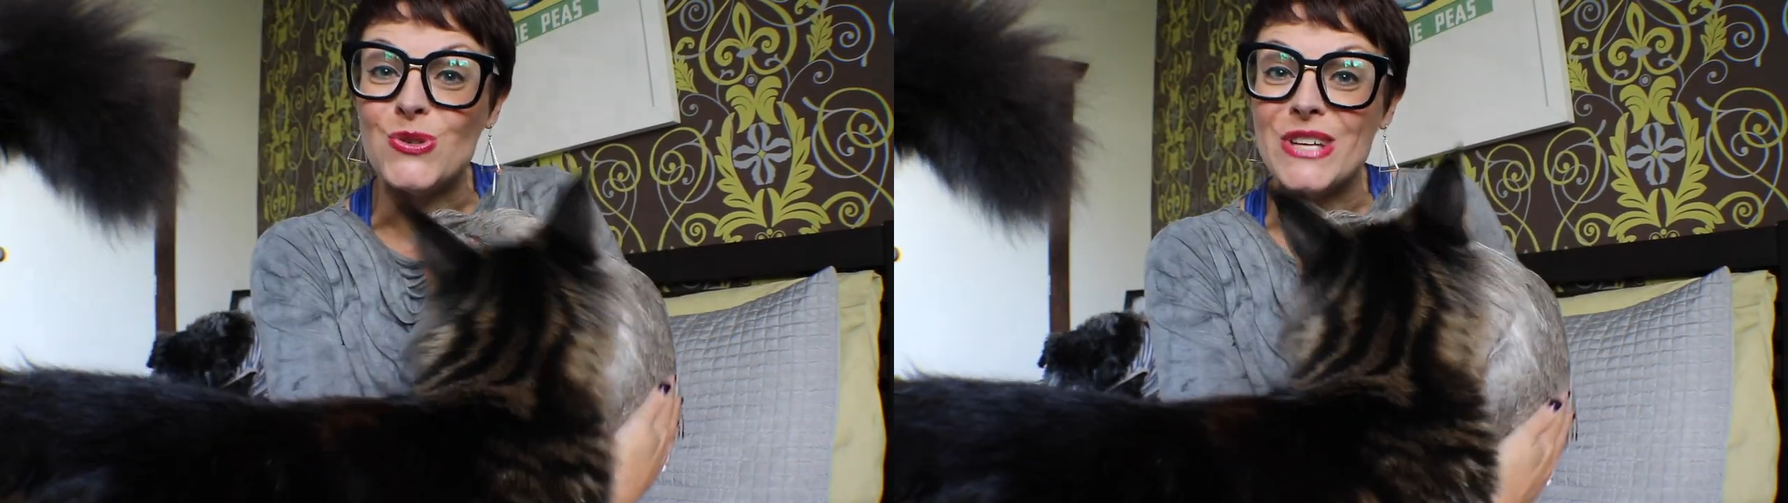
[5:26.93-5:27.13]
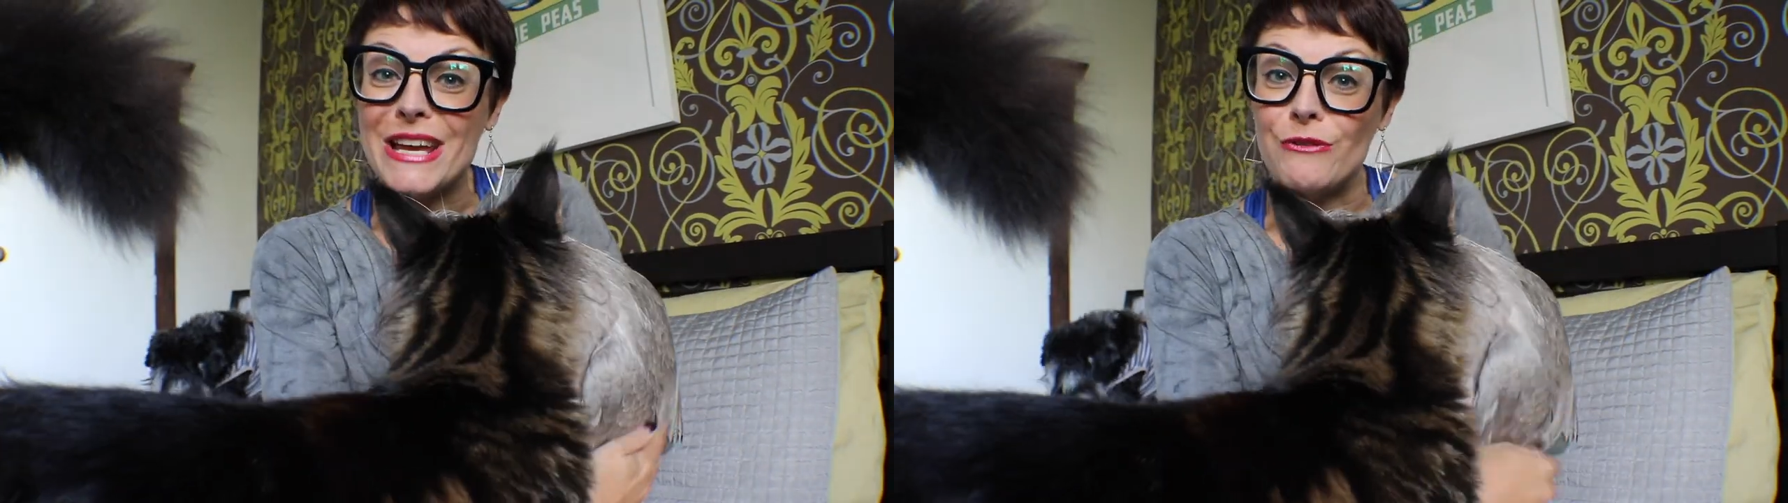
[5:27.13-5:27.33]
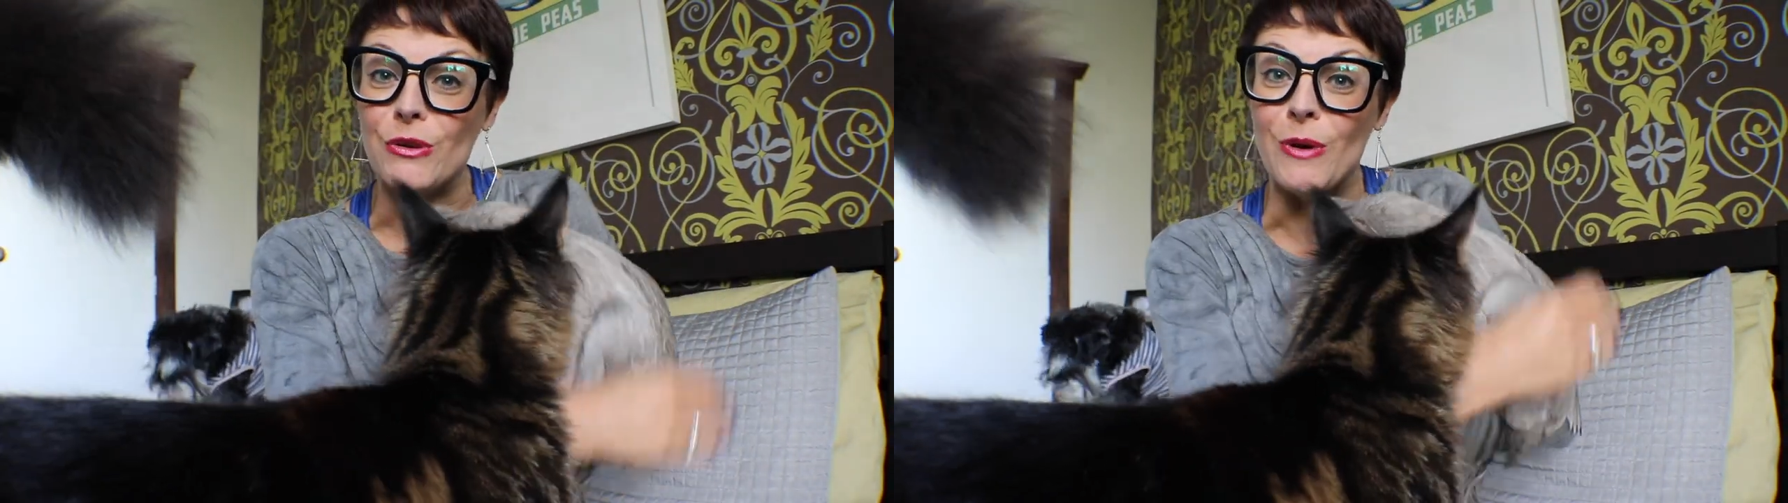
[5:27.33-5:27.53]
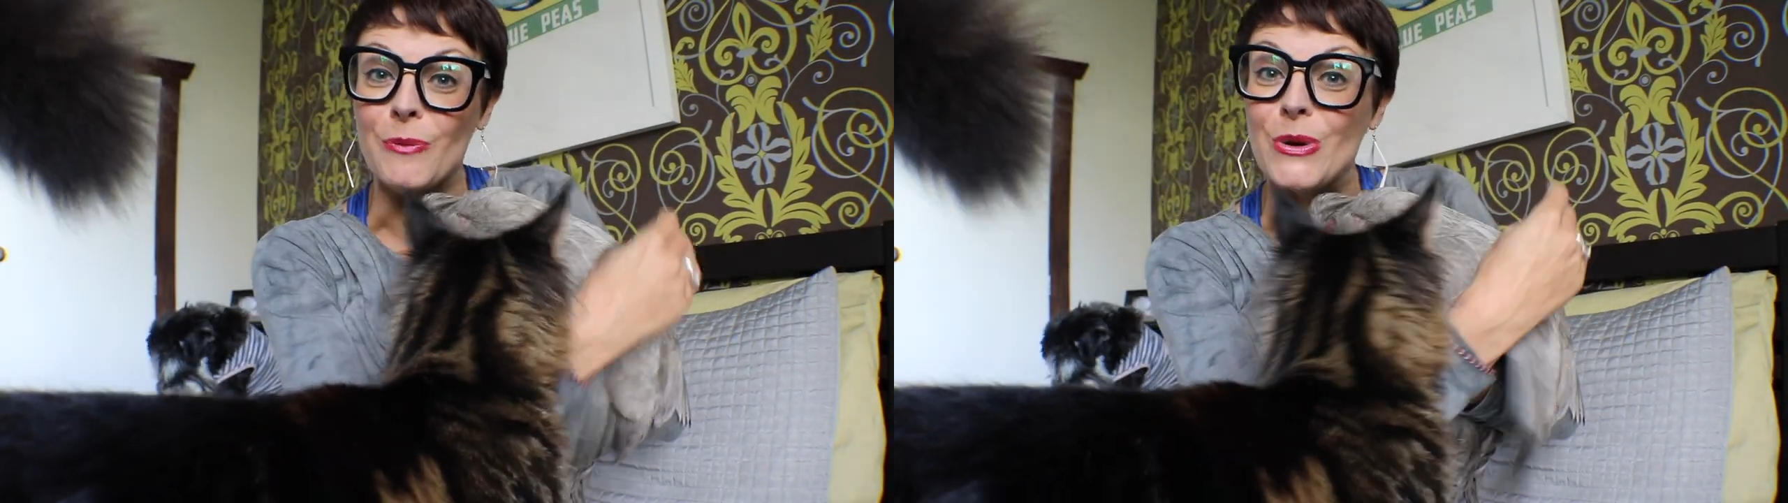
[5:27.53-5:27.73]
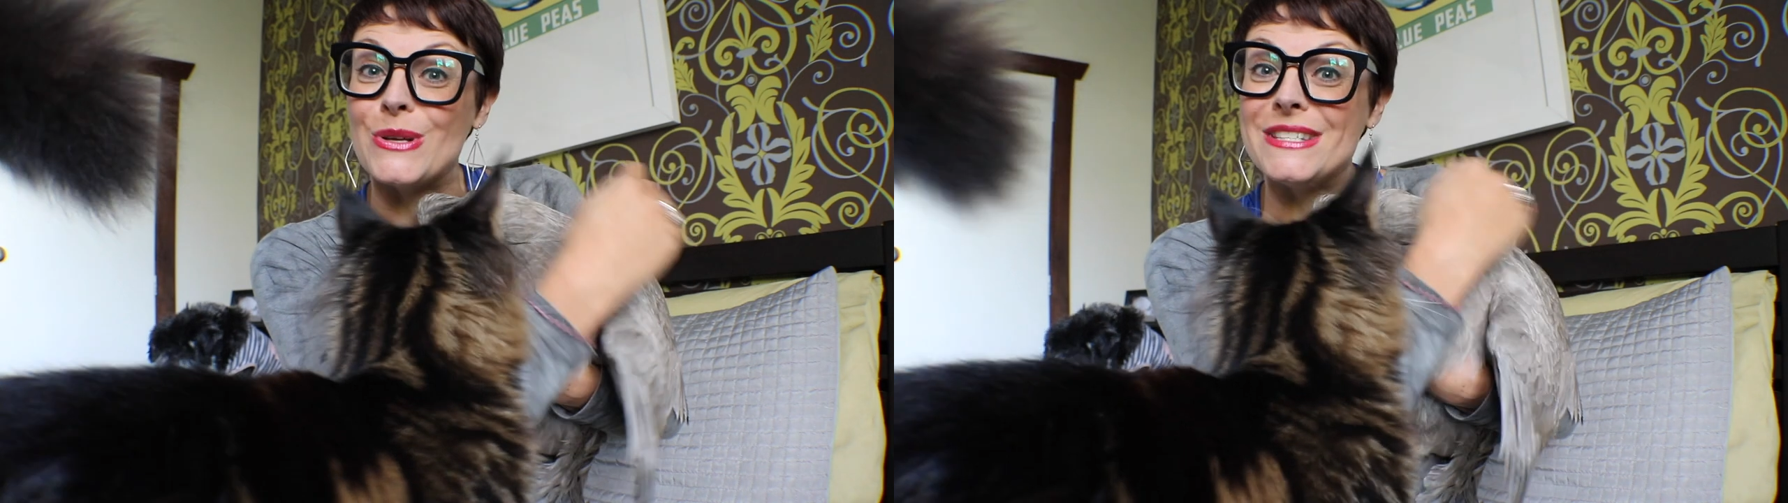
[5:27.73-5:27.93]
to everyone
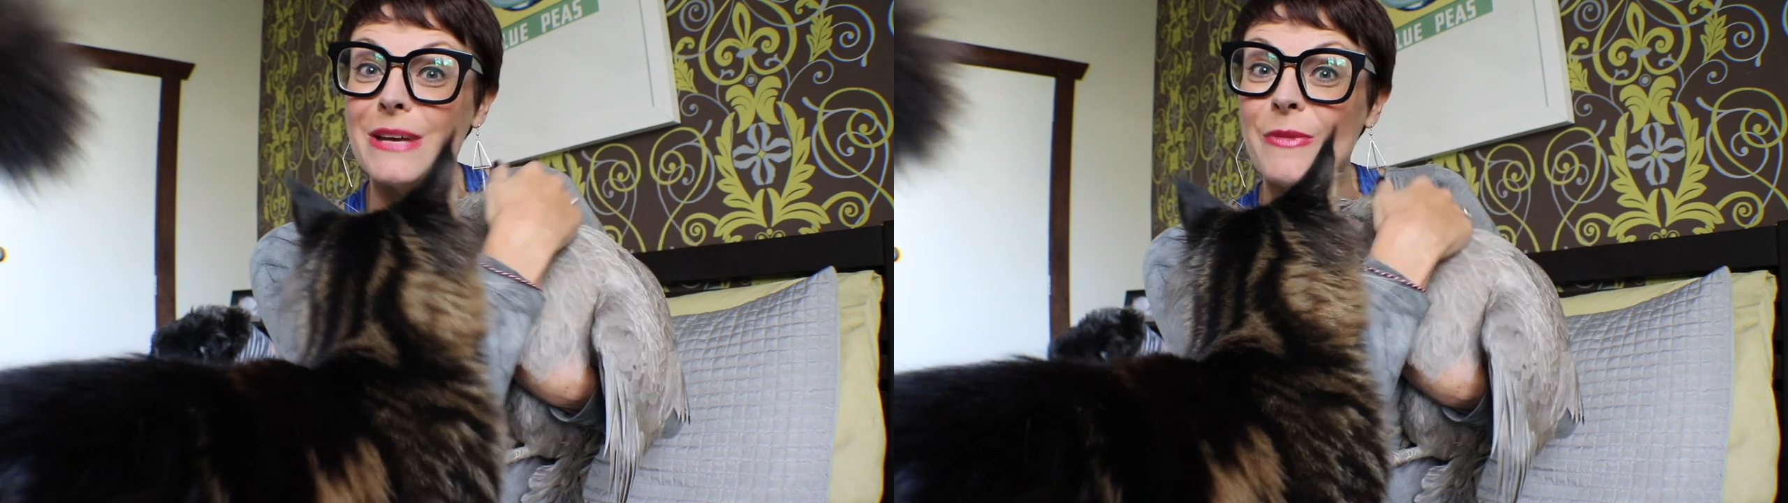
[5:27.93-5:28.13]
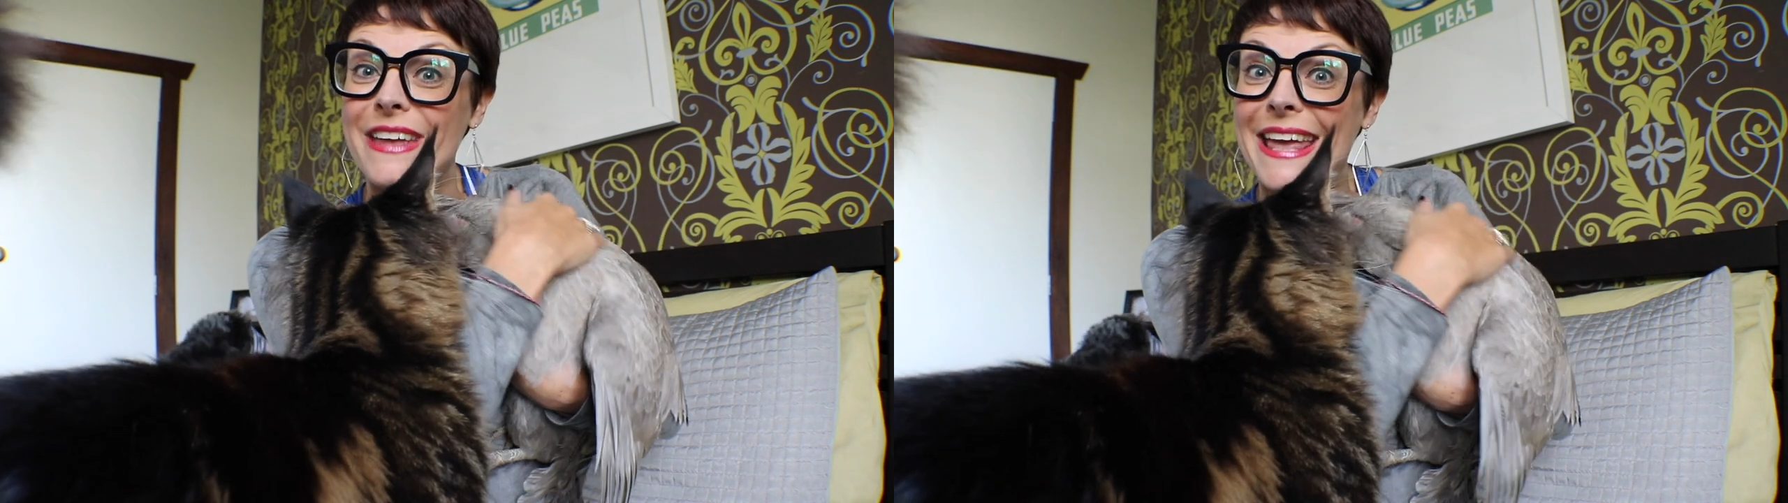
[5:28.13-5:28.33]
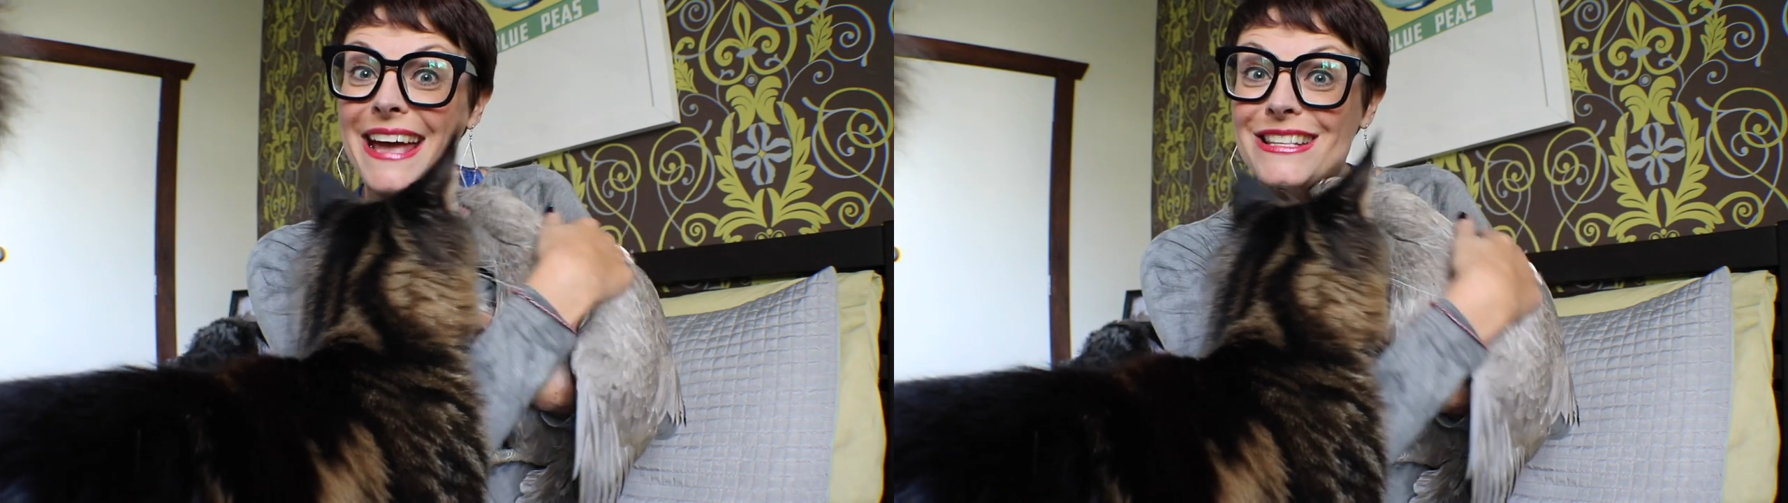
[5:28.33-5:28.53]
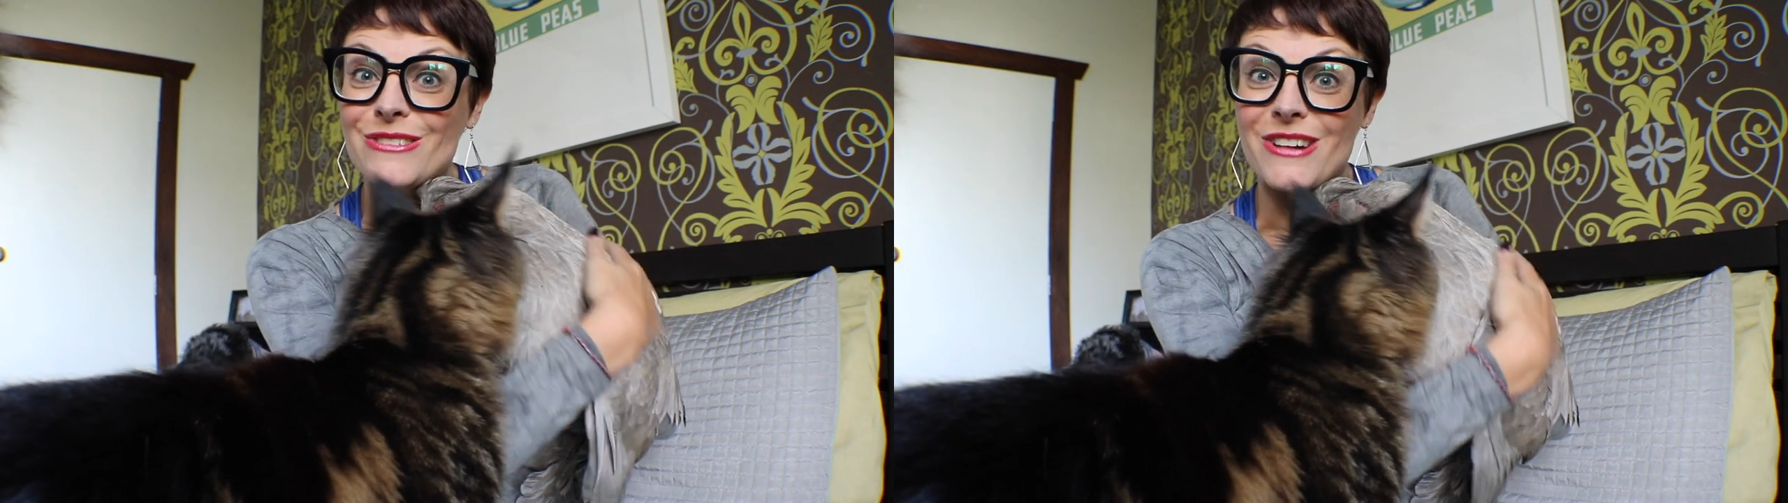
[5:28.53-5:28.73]
because some of the cats are